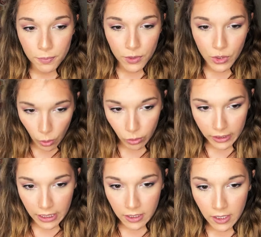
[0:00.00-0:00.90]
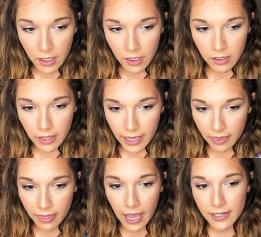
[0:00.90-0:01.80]
solely.
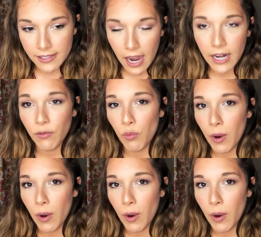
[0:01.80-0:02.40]
Like, that is kind of